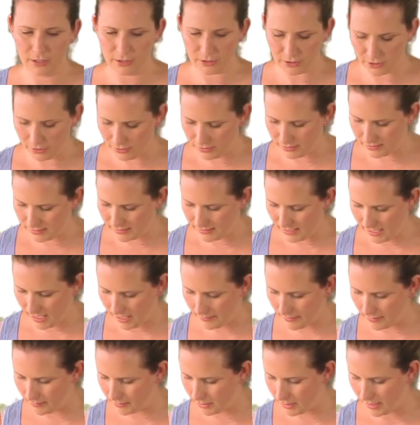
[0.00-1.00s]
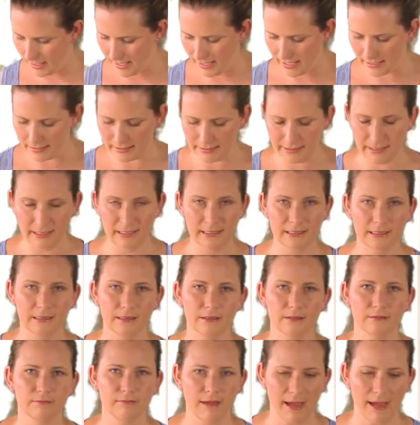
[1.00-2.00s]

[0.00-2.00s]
So this time I'm going to add in a little